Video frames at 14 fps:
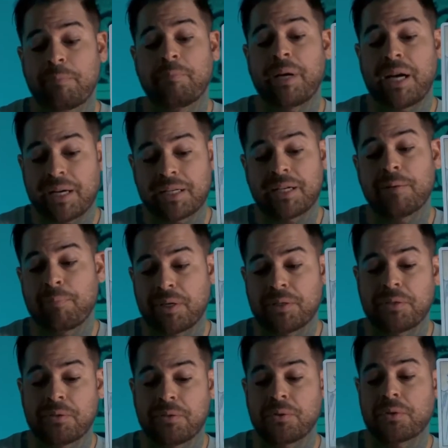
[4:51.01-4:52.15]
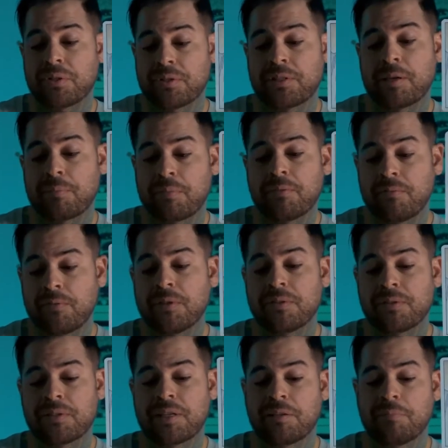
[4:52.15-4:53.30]
back up on your doorstep, it
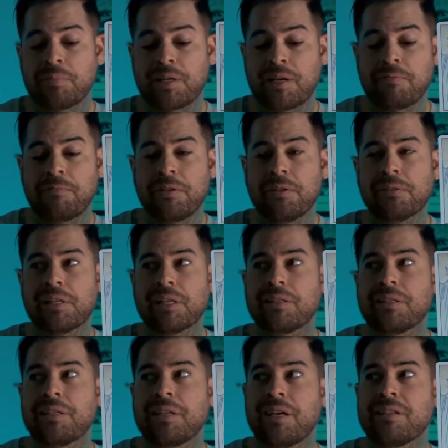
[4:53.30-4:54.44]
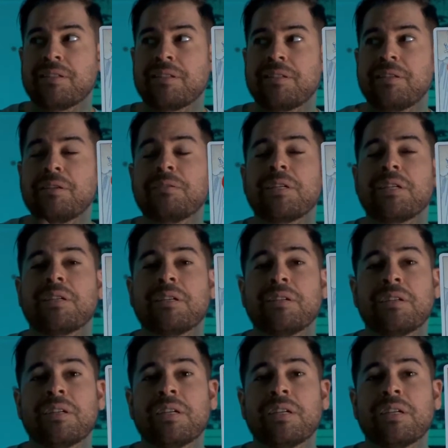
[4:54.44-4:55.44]
feels like, but I feel like the Cancerian